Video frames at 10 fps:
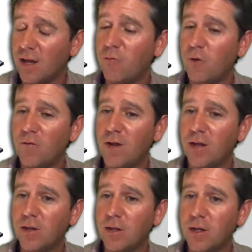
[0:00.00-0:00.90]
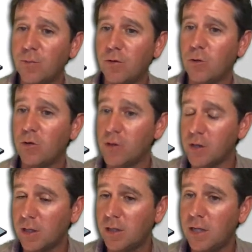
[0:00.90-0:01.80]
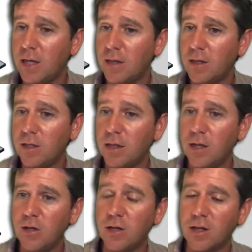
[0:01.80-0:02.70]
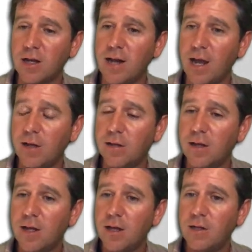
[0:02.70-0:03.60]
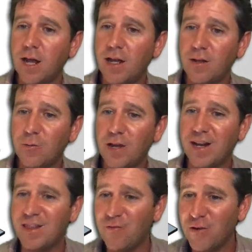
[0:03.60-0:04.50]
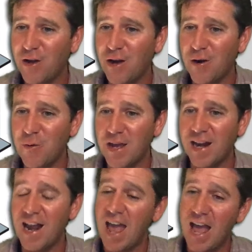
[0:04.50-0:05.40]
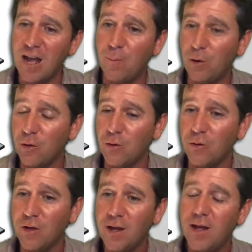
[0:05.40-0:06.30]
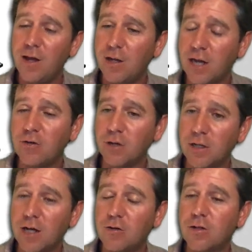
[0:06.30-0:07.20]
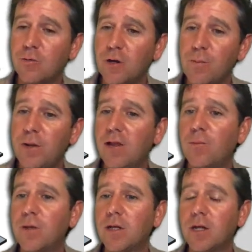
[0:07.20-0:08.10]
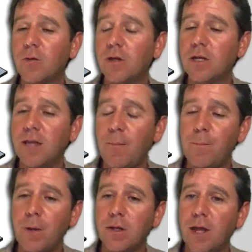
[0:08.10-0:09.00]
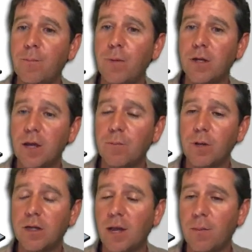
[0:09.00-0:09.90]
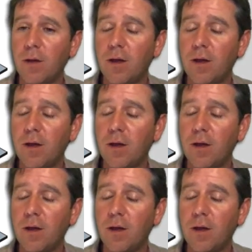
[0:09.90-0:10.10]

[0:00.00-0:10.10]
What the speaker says: That wavelength is lit up, so we know there's a C at this stage. Then the next cycle, we get a different color, we get an A, a blue, etc., etc. So we're going to build up the sequence step by step by step by step.